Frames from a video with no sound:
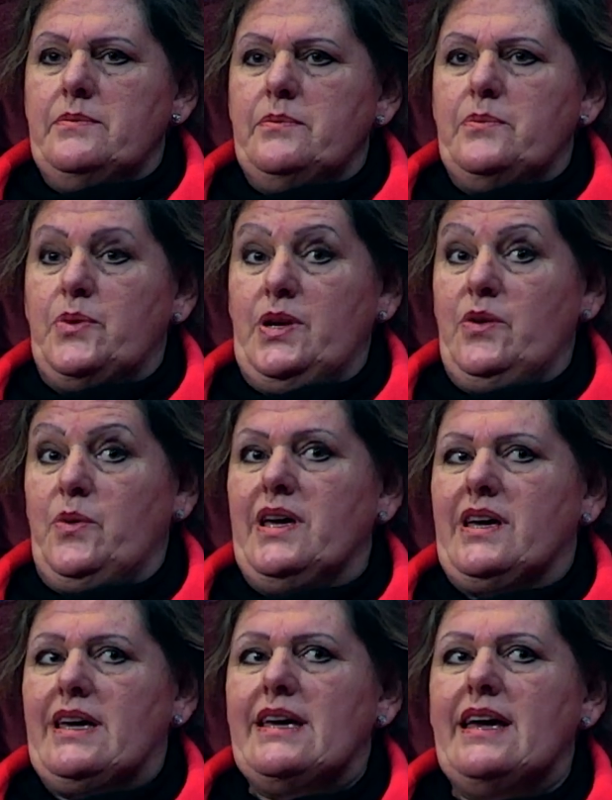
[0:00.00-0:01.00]
Pretty
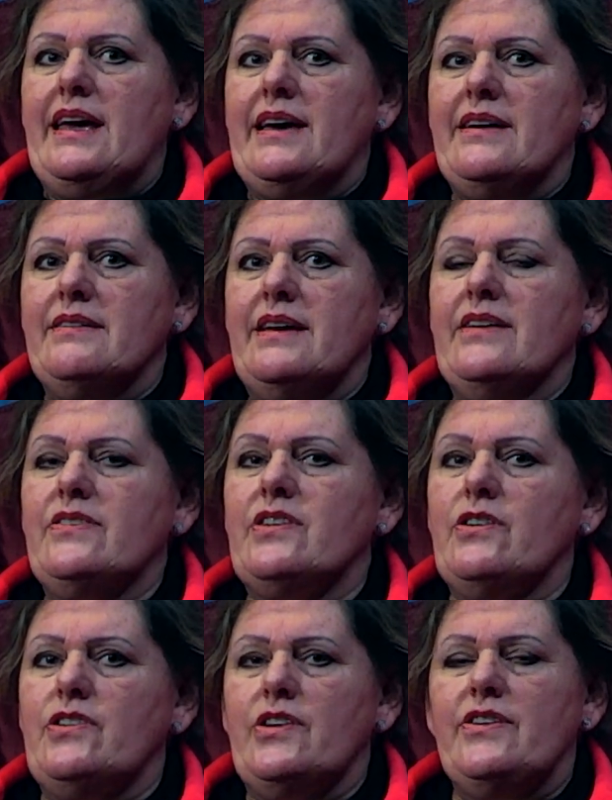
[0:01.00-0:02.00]
quick. Our
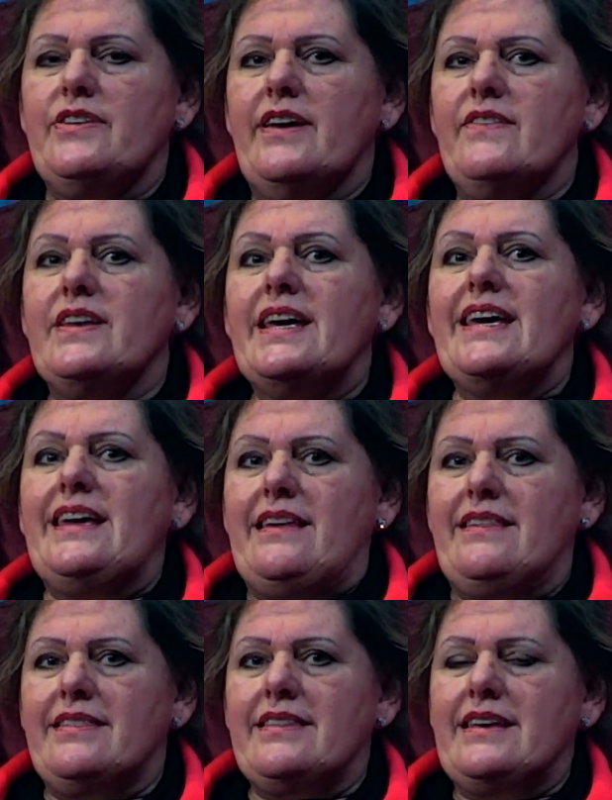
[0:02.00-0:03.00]
secretary, David
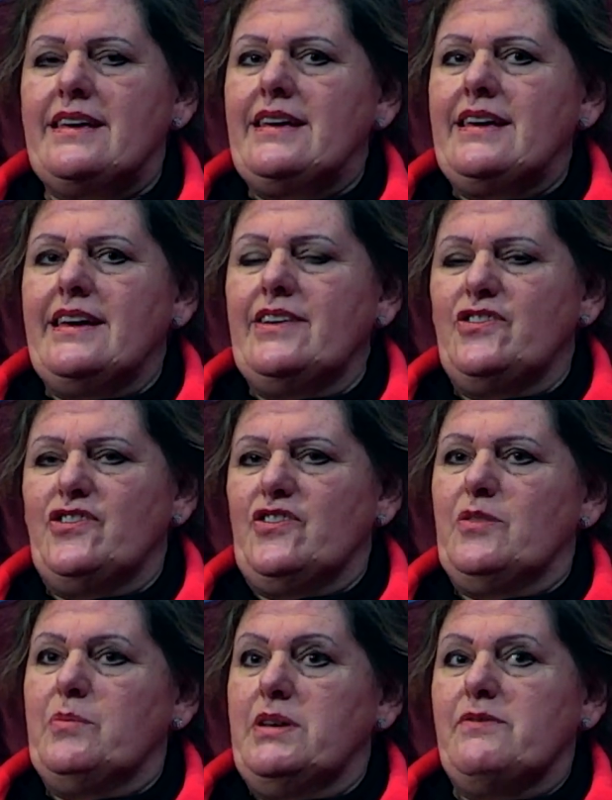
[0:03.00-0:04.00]
Heath, he's
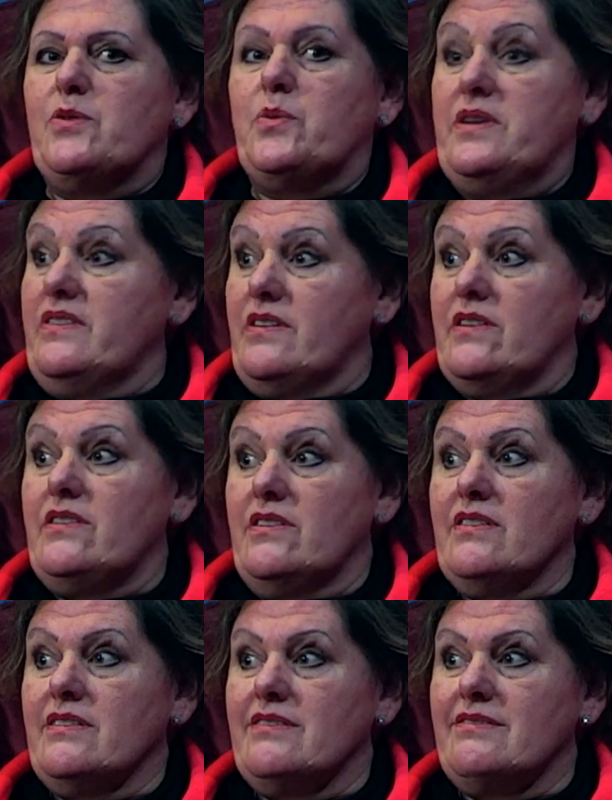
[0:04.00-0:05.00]
just a bit of a wizard
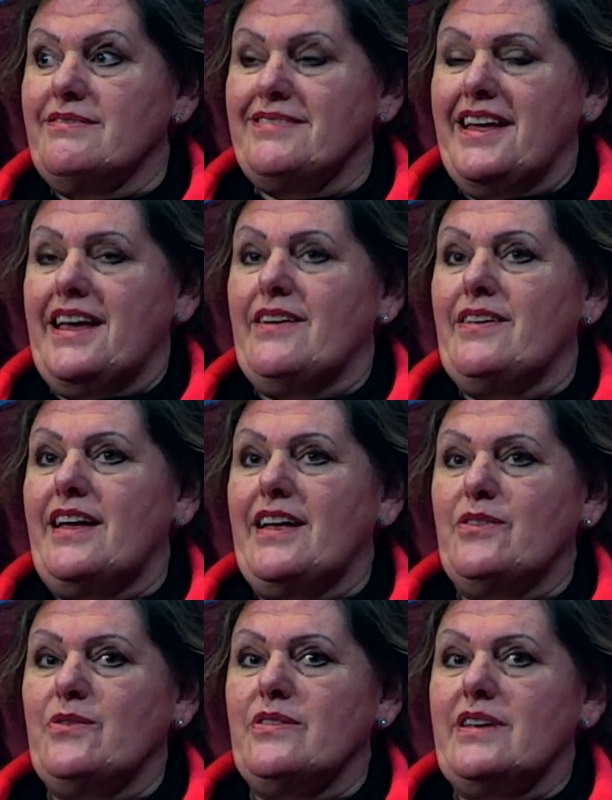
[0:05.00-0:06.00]

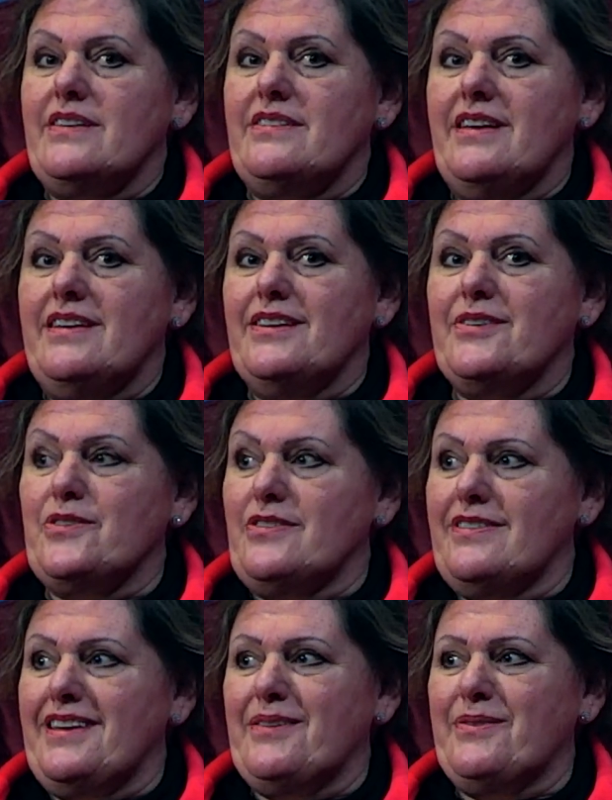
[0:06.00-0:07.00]
at all that technical
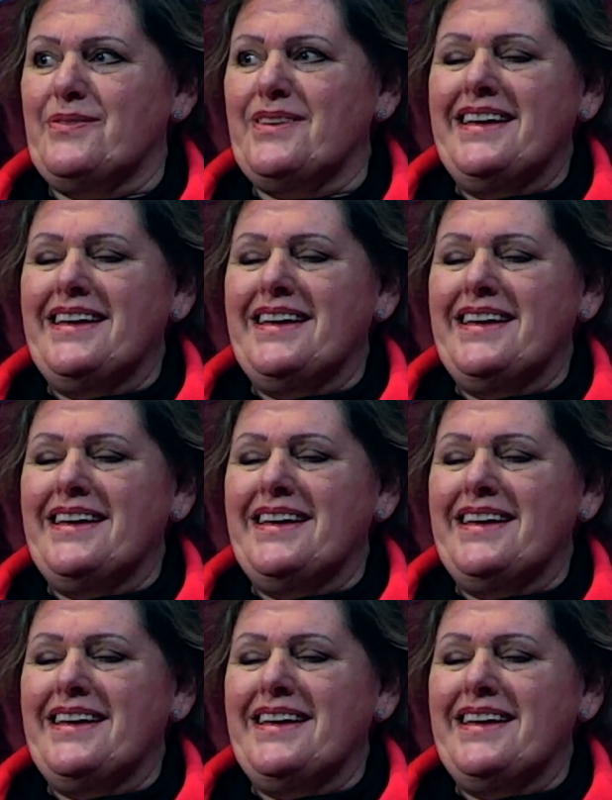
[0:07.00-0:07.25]
stuff.